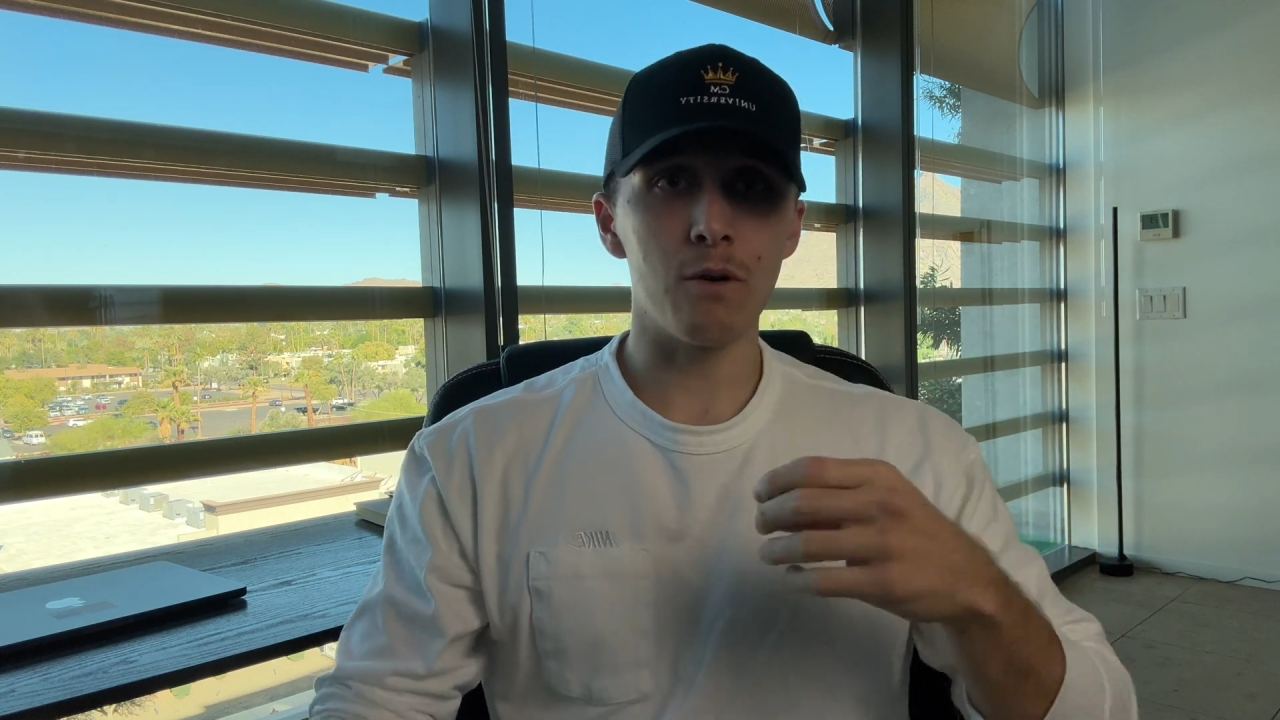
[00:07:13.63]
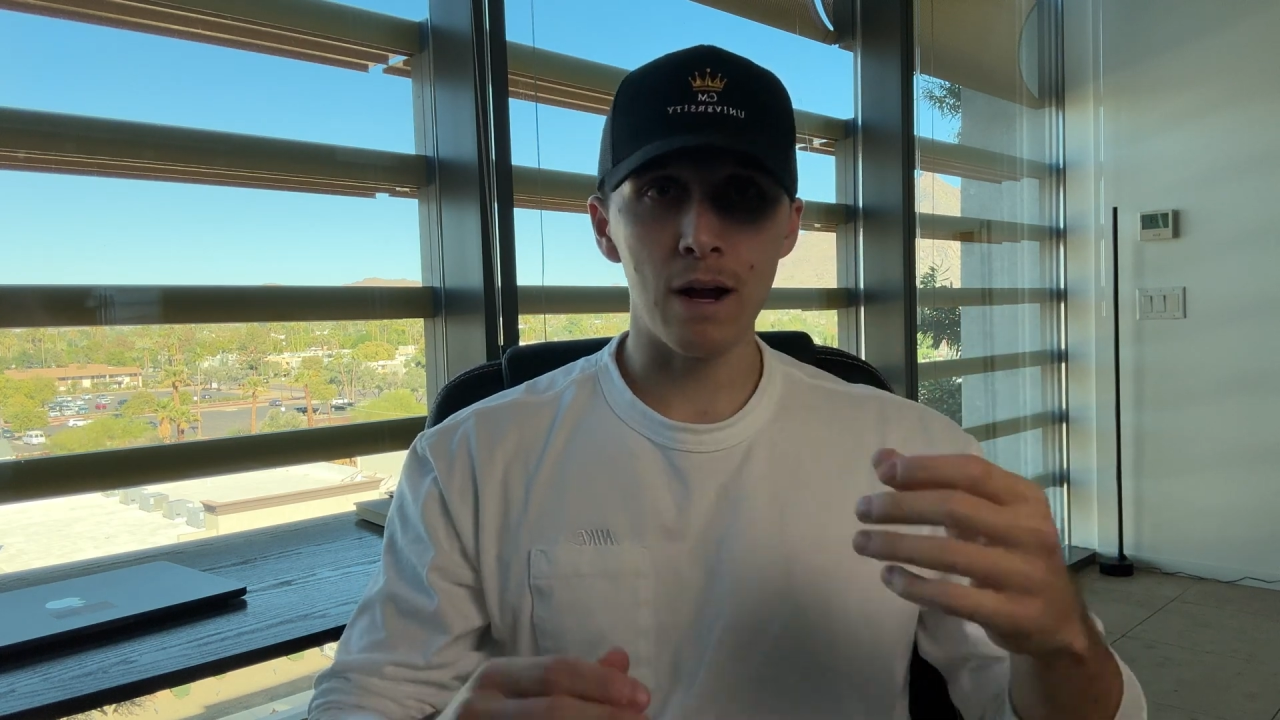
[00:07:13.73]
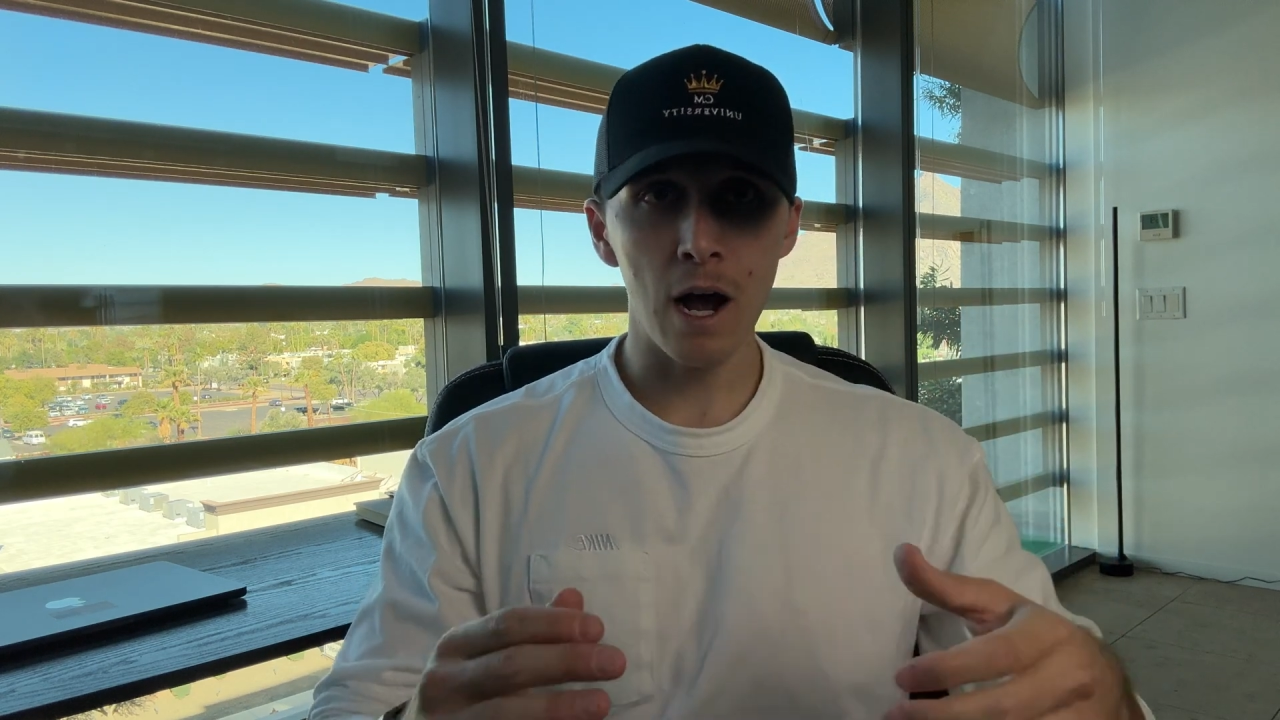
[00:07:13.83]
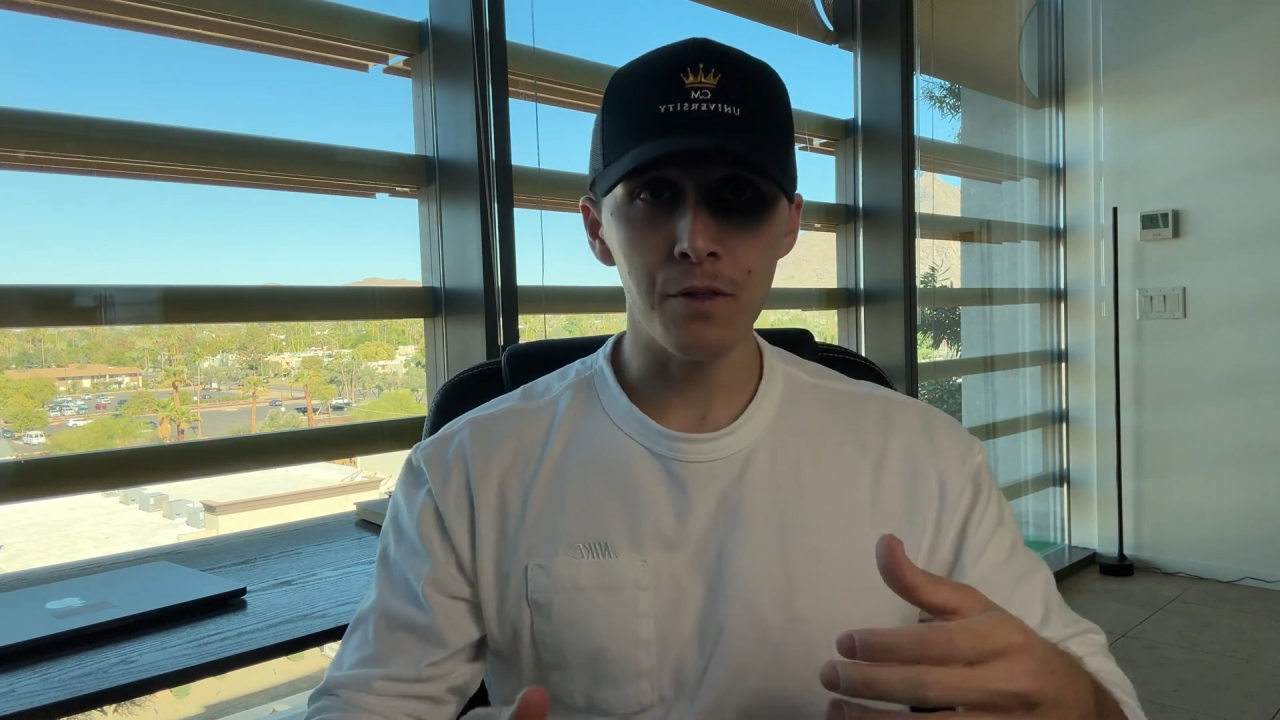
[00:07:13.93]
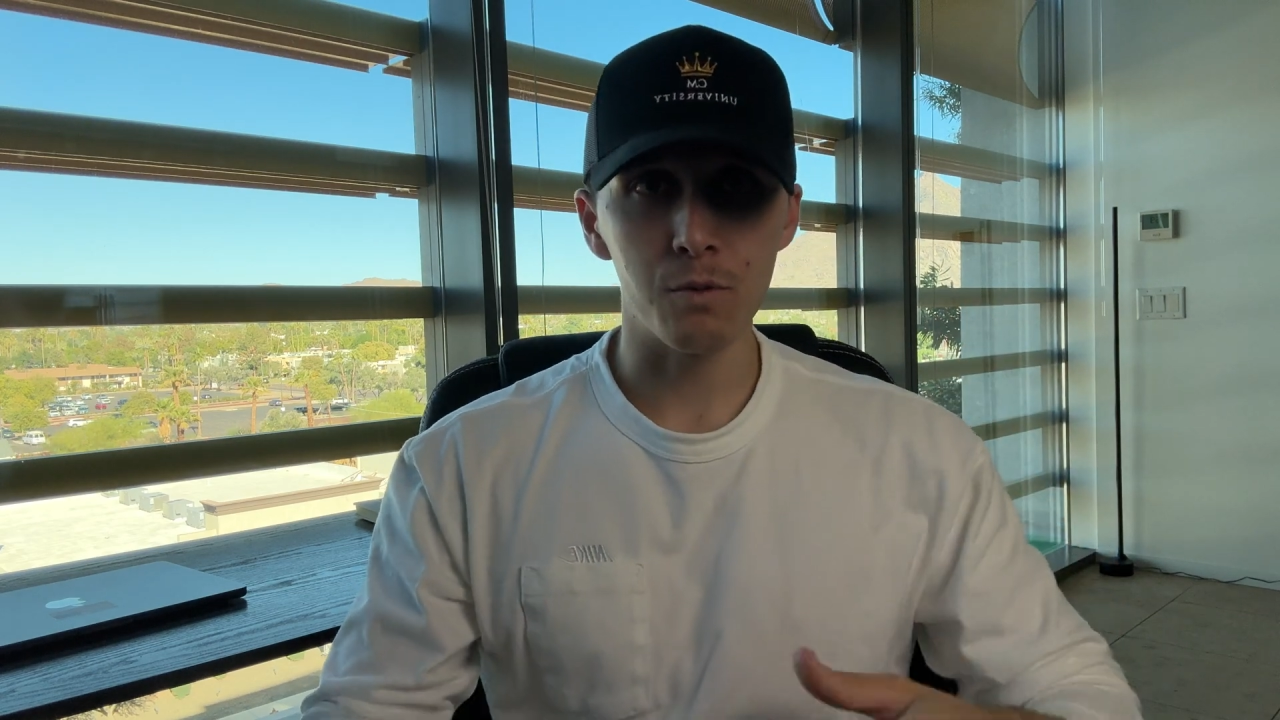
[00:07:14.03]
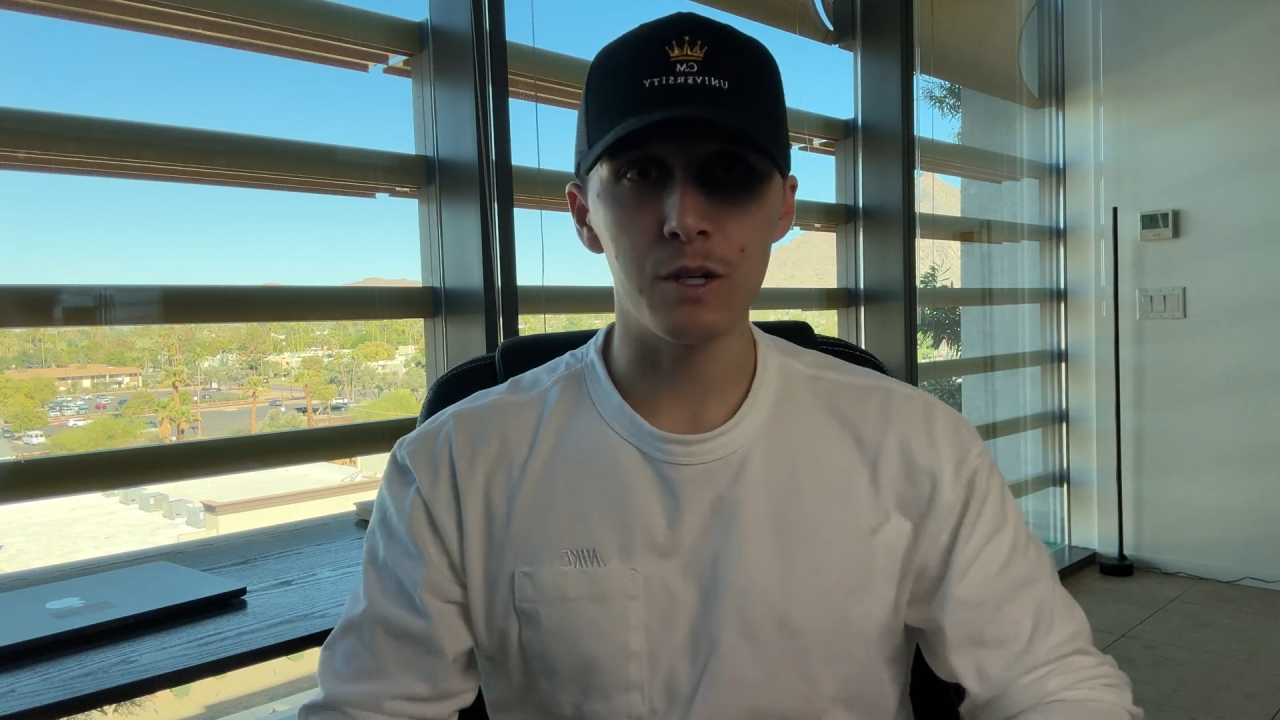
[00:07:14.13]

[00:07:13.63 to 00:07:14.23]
around the